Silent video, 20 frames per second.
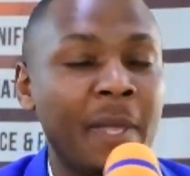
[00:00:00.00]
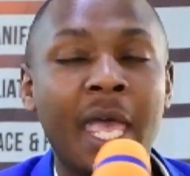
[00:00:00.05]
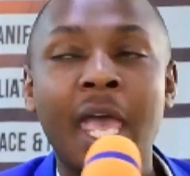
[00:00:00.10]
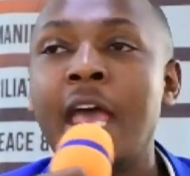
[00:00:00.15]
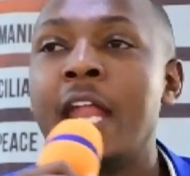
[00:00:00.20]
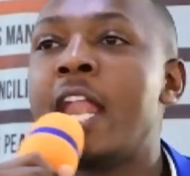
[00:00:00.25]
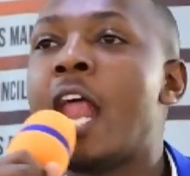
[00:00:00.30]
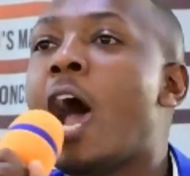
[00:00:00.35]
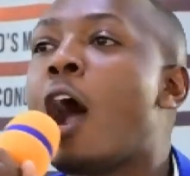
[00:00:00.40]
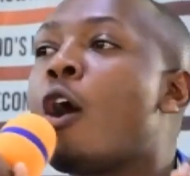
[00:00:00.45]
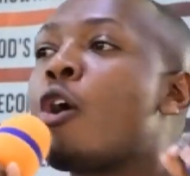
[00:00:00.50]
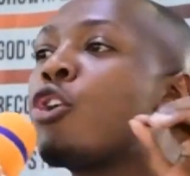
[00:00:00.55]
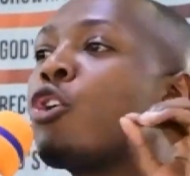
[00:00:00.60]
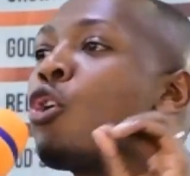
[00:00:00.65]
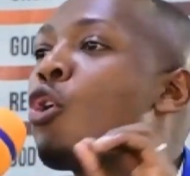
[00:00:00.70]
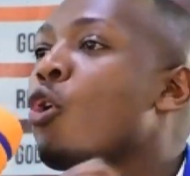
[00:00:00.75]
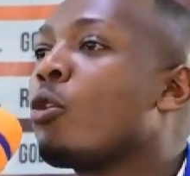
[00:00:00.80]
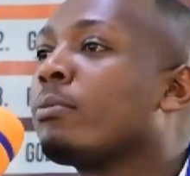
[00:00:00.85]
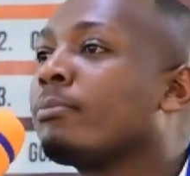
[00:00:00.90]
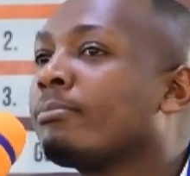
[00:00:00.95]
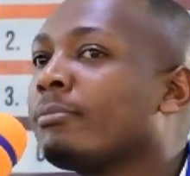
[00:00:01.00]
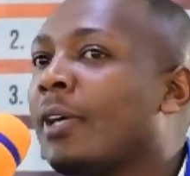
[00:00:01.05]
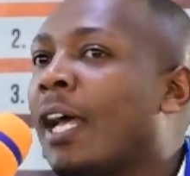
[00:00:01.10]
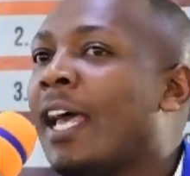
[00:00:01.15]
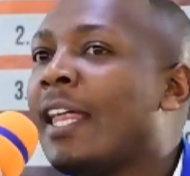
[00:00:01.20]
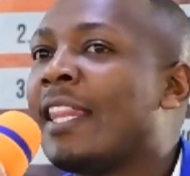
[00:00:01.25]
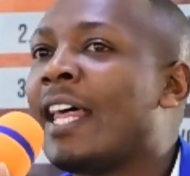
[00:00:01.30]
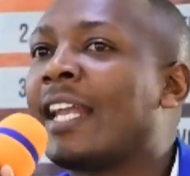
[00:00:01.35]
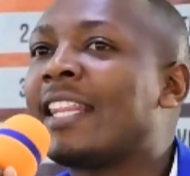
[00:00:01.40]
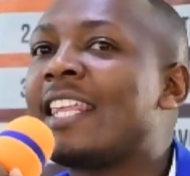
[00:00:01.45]
now know
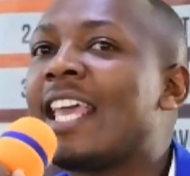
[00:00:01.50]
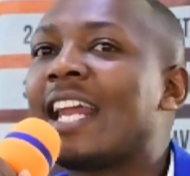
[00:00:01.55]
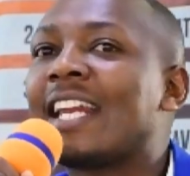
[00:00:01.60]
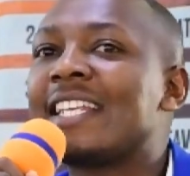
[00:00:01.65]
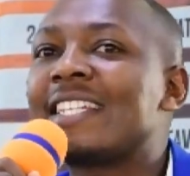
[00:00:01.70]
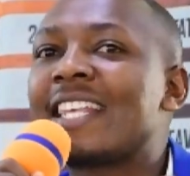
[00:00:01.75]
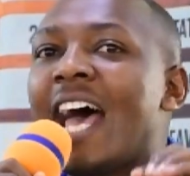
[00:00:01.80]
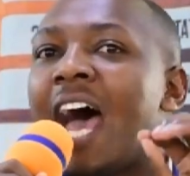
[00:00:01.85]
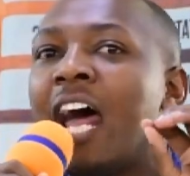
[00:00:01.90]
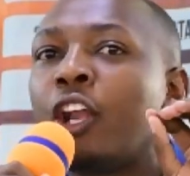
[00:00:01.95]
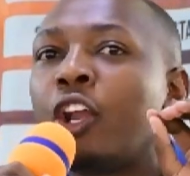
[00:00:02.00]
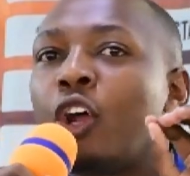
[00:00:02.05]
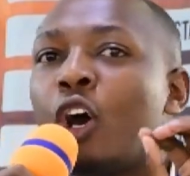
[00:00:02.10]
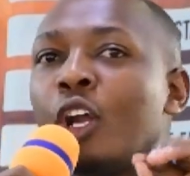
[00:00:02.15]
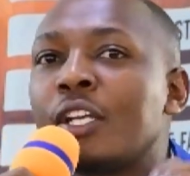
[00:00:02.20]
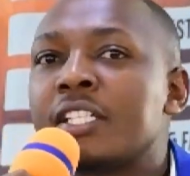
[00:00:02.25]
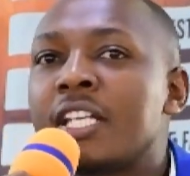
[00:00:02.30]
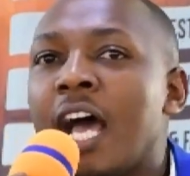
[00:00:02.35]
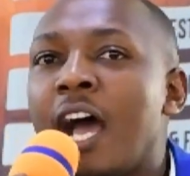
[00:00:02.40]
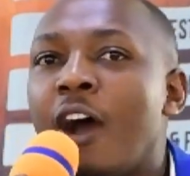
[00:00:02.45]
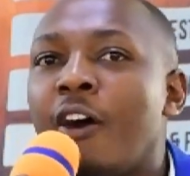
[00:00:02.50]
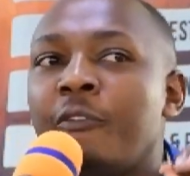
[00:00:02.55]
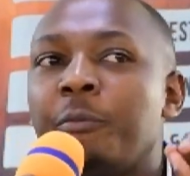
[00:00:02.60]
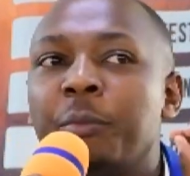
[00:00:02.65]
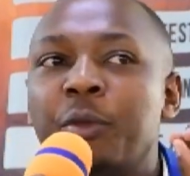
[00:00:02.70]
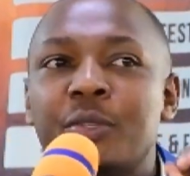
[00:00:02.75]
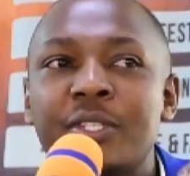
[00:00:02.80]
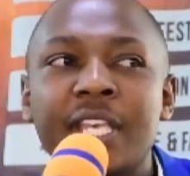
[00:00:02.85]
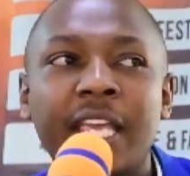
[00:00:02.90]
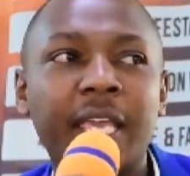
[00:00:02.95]
that there is an altar of
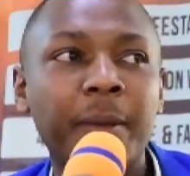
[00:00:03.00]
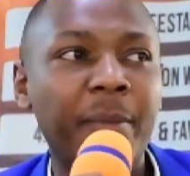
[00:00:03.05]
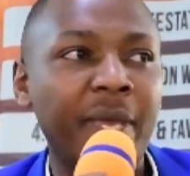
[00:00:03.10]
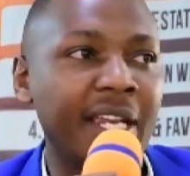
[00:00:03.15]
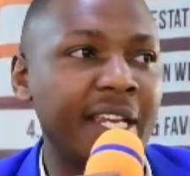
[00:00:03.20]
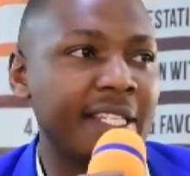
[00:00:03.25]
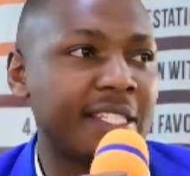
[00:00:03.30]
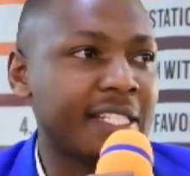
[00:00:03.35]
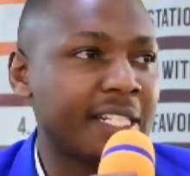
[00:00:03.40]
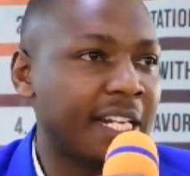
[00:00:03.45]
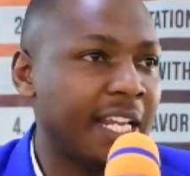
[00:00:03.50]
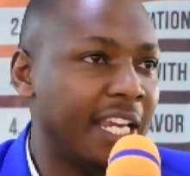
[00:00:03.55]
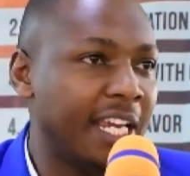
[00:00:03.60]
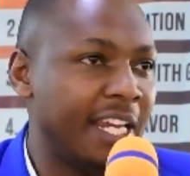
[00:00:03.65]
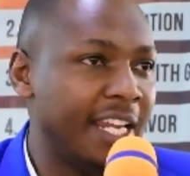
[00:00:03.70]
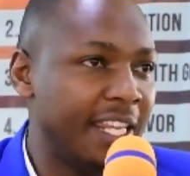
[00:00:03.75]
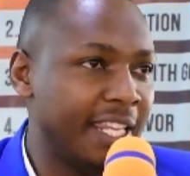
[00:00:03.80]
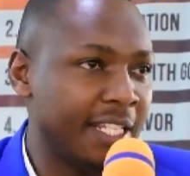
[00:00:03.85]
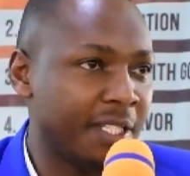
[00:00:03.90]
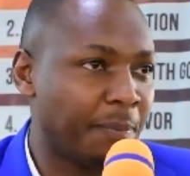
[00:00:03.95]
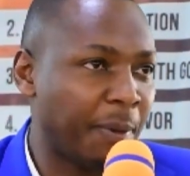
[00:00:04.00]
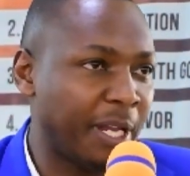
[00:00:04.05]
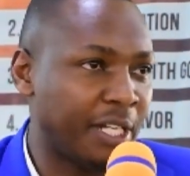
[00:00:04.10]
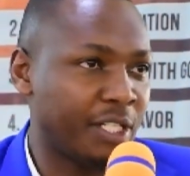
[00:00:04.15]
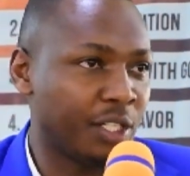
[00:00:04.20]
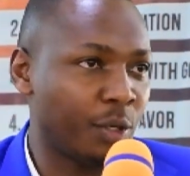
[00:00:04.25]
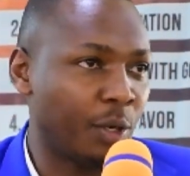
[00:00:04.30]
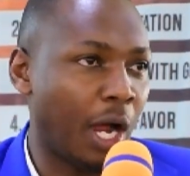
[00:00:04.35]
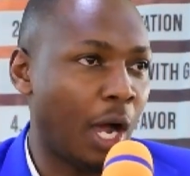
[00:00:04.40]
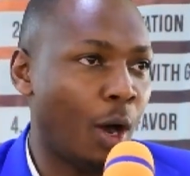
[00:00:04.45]
music ministry in this
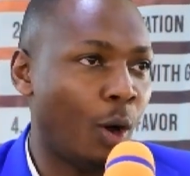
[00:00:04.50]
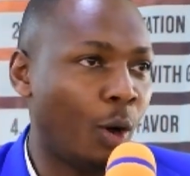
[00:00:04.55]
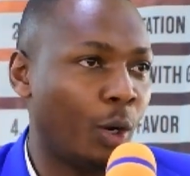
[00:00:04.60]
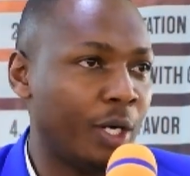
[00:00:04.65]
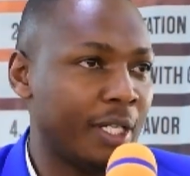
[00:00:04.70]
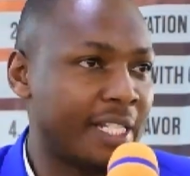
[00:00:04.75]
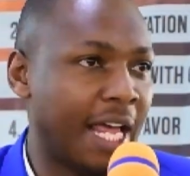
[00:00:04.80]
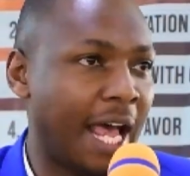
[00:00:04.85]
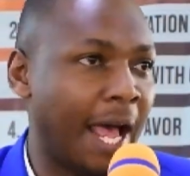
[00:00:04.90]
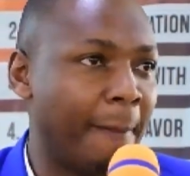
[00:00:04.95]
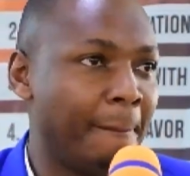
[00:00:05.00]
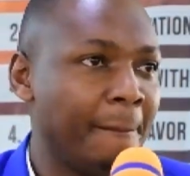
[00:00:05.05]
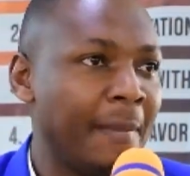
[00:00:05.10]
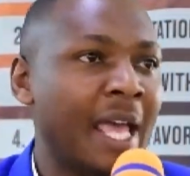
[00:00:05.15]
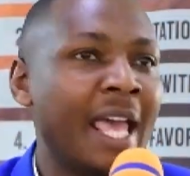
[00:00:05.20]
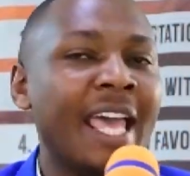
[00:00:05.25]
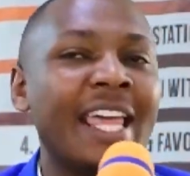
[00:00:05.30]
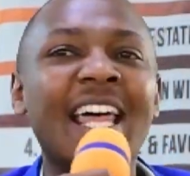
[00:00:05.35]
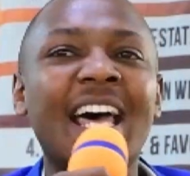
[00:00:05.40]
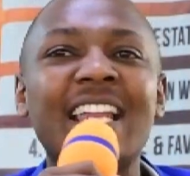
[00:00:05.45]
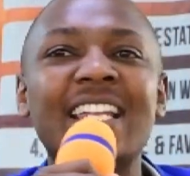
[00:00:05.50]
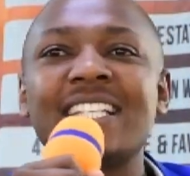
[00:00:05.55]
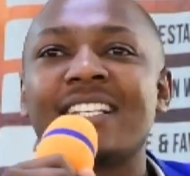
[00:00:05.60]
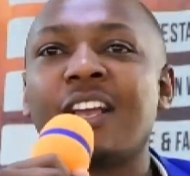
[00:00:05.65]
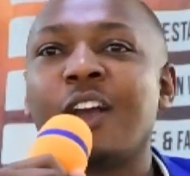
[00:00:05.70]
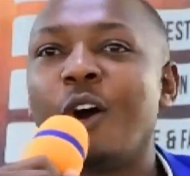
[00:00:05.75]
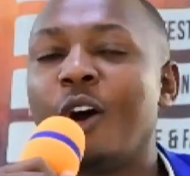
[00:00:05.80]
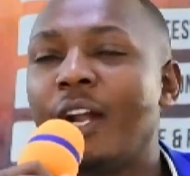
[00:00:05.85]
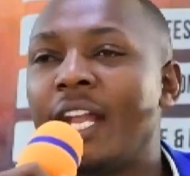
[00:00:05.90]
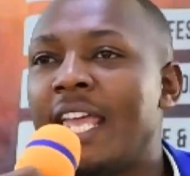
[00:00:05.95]
particular altar that
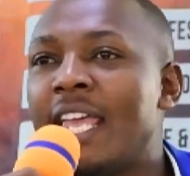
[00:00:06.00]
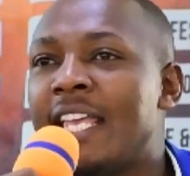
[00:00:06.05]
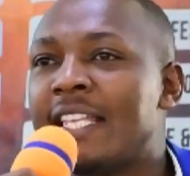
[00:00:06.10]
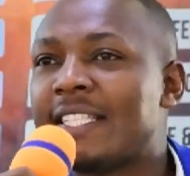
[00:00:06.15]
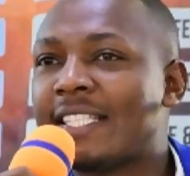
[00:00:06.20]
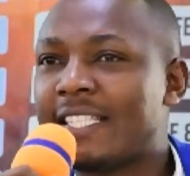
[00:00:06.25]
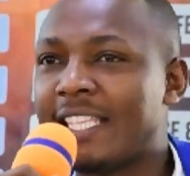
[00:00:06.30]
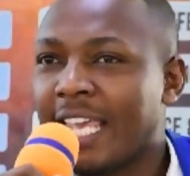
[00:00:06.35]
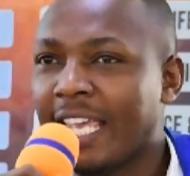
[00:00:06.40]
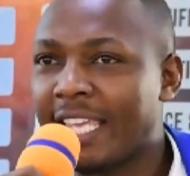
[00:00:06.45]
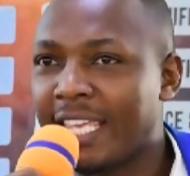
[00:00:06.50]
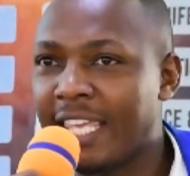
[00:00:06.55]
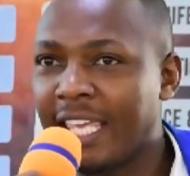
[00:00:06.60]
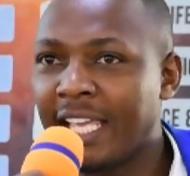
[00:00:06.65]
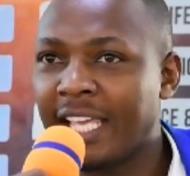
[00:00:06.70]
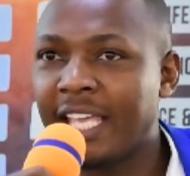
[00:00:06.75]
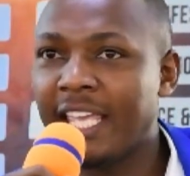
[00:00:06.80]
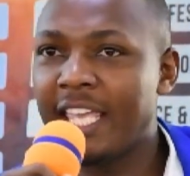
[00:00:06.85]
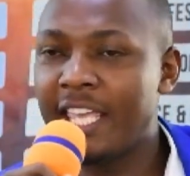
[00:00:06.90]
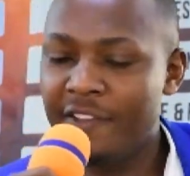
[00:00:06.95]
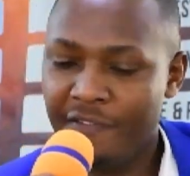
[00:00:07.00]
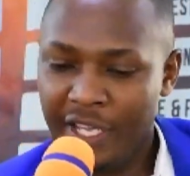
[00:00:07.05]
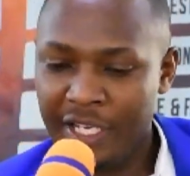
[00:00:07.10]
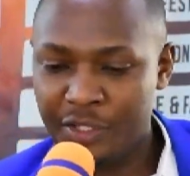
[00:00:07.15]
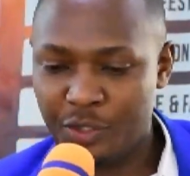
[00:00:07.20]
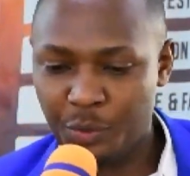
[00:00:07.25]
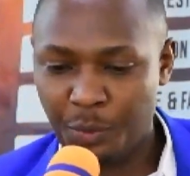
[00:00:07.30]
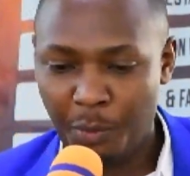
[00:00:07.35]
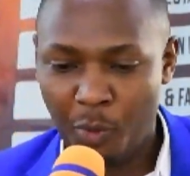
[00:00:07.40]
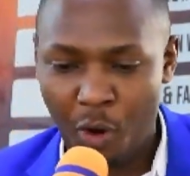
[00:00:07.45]
God is taking even to
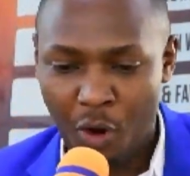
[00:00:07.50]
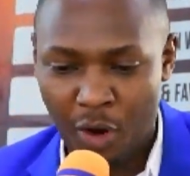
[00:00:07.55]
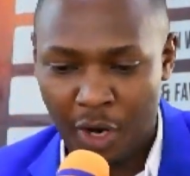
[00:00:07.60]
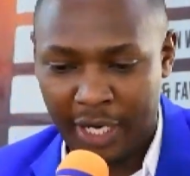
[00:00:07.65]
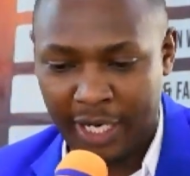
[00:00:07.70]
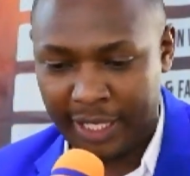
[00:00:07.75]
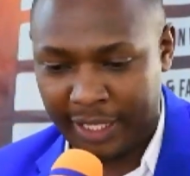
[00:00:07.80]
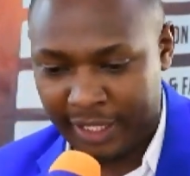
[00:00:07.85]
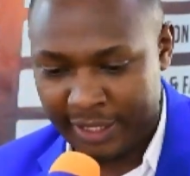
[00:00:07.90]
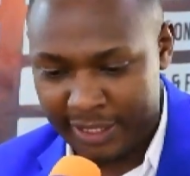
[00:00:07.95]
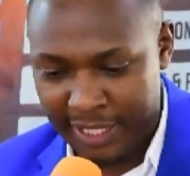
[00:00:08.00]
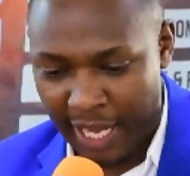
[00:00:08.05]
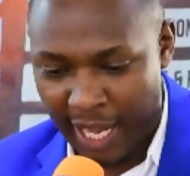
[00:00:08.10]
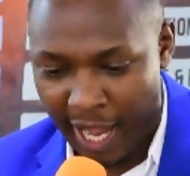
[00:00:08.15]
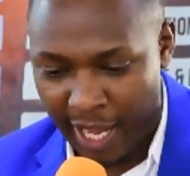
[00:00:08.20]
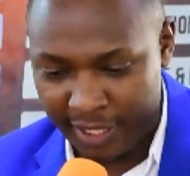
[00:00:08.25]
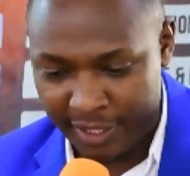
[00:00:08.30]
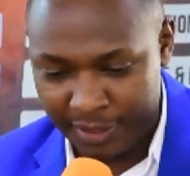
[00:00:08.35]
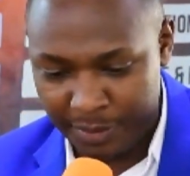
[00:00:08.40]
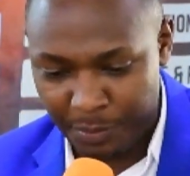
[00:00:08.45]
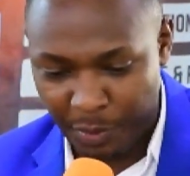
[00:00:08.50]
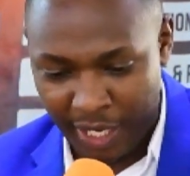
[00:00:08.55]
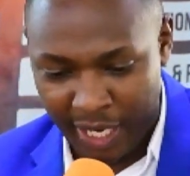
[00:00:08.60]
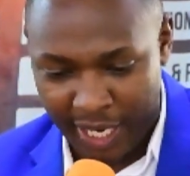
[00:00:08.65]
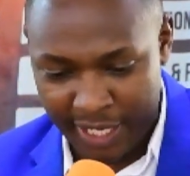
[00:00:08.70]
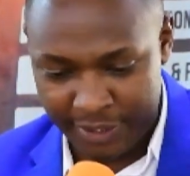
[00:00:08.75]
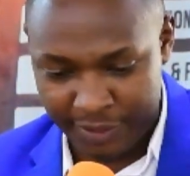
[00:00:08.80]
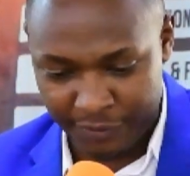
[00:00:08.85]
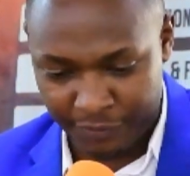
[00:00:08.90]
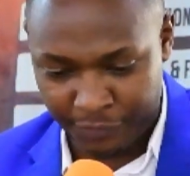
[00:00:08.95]
more greater heights.
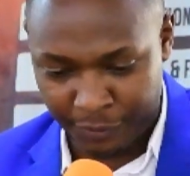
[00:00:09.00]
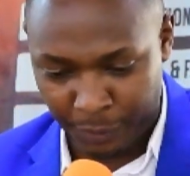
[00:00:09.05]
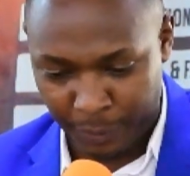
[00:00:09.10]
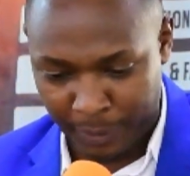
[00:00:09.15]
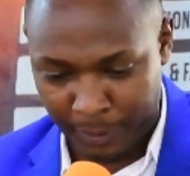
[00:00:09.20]
Bonus, if you will.